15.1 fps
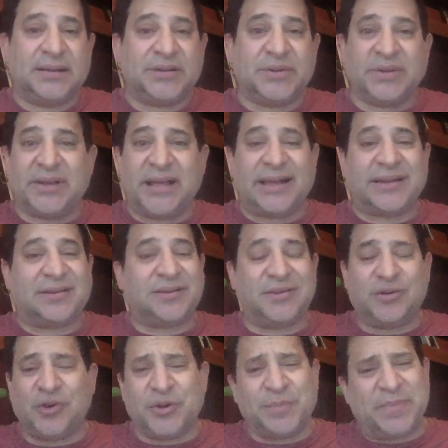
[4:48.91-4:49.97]
to elect
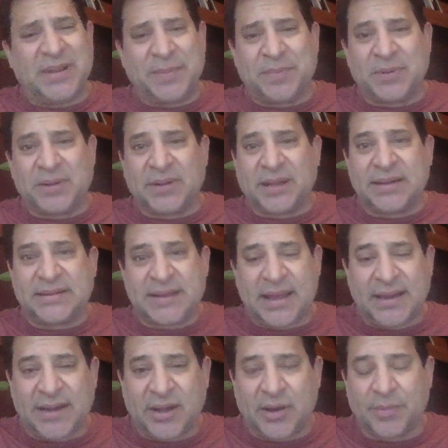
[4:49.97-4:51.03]
good people like
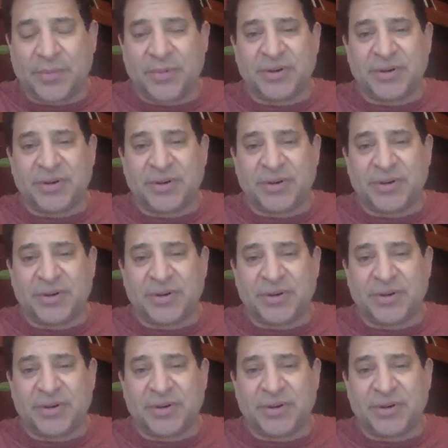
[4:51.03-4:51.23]
Dan Helmer